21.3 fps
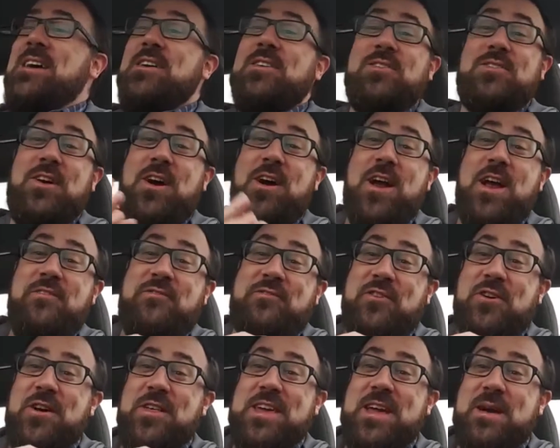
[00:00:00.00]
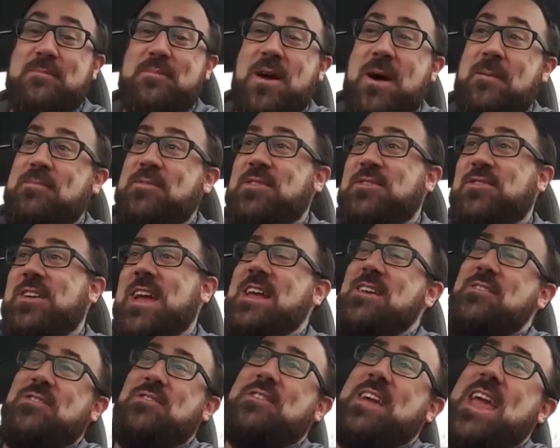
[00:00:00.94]
Sorry for the abrupt
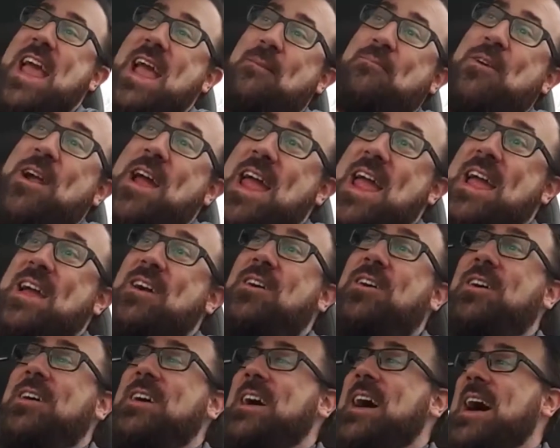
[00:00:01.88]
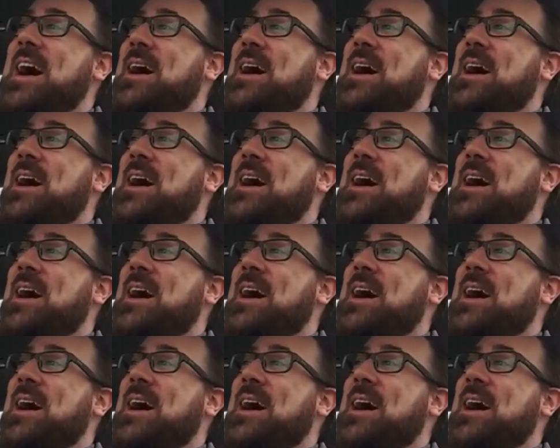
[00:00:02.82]
change of camera angle.